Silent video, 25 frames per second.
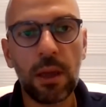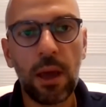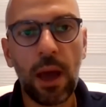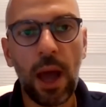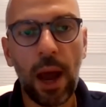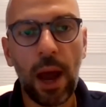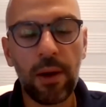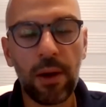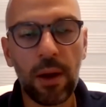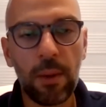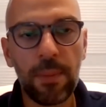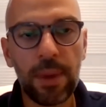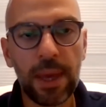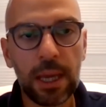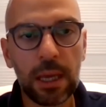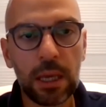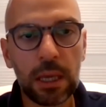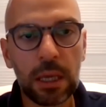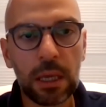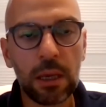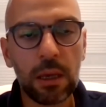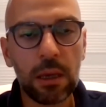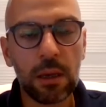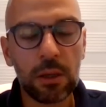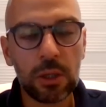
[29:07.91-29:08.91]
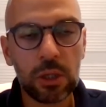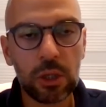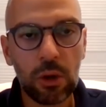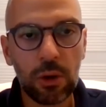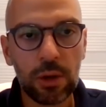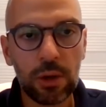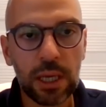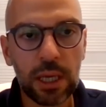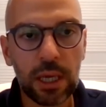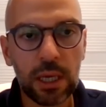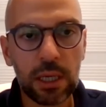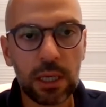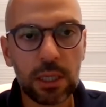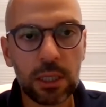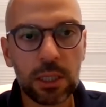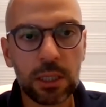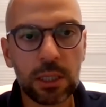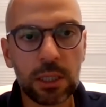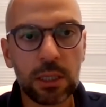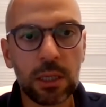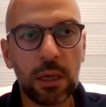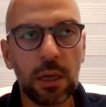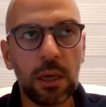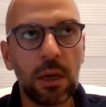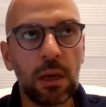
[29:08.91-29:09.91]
Arabic, Turkish,